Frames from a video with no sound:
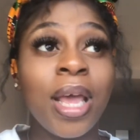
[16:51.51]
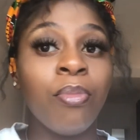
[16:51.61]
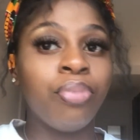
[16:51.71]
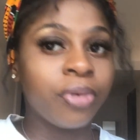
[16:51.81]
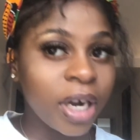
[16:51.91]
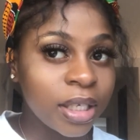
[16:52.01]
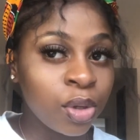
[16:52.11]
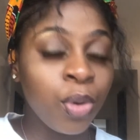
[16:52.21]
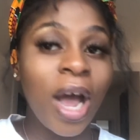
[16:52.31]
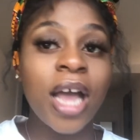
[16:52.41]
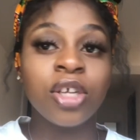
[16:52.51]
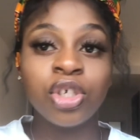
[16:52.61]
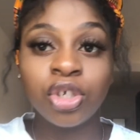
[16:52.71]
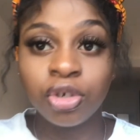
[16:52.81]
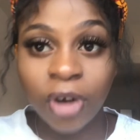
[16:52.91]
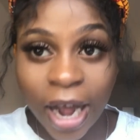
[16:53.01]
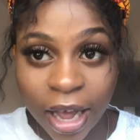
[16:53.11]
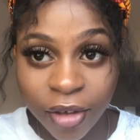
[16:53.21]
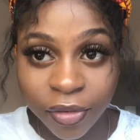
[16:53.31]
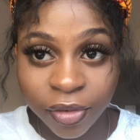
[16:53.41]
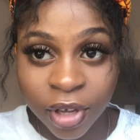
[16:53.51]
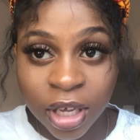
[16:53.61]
impress, who I strive